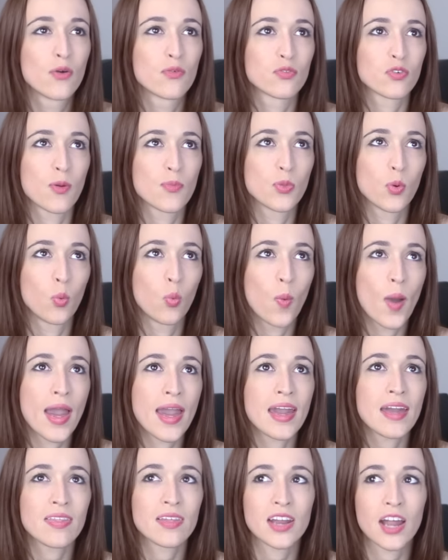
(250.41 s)
from the
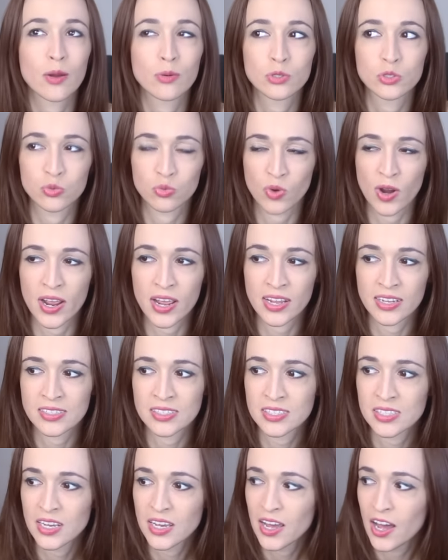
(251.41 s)
way that I was
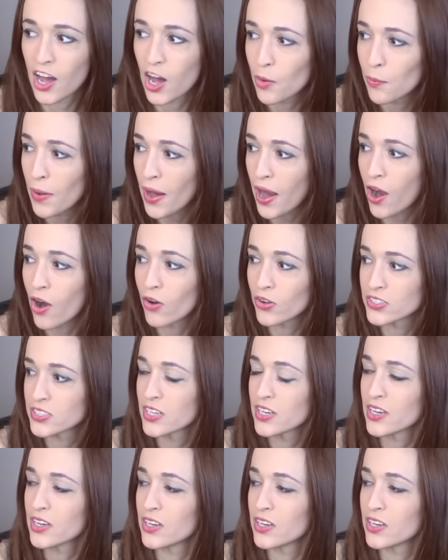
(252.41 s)
raised about,